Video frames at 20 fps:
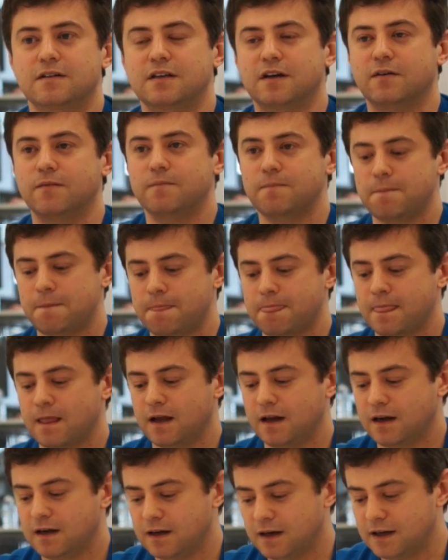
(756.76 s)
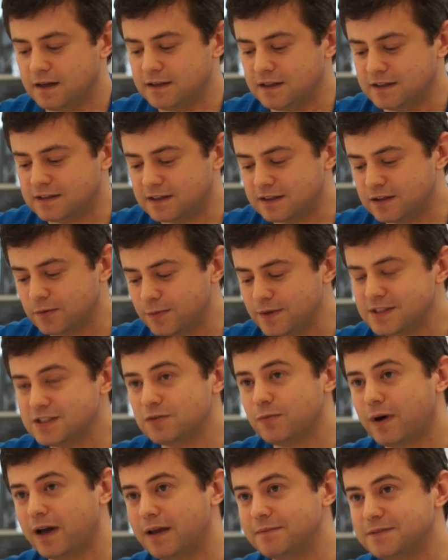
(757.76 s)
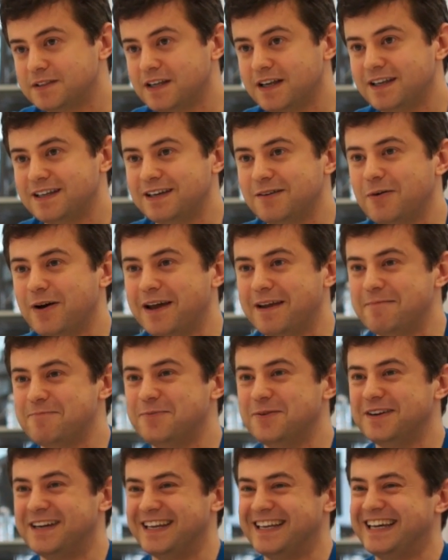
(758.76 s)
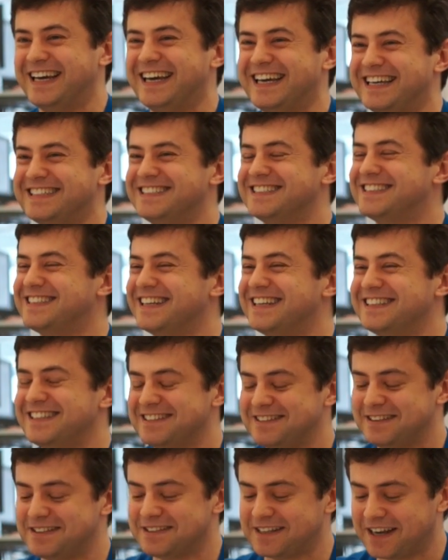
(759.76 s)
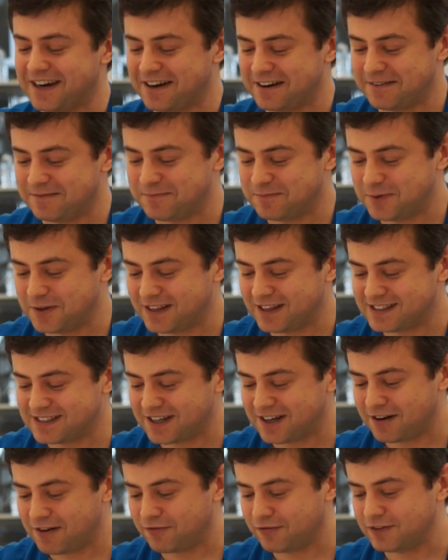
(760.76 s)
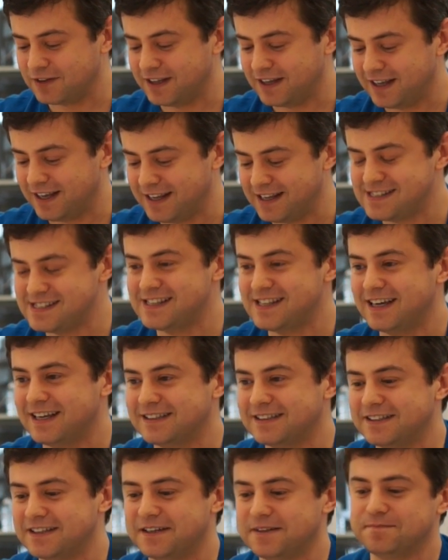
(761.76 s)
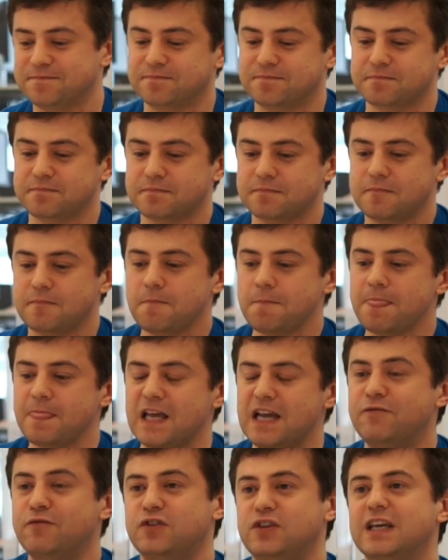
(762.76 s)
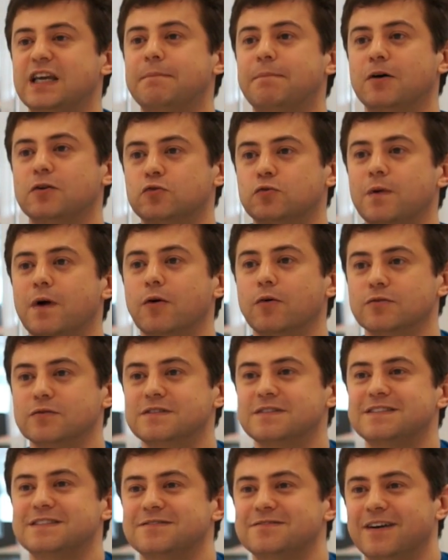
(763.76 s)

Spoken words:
Now, the reason why I'm putting this carefully is that if you think about roads,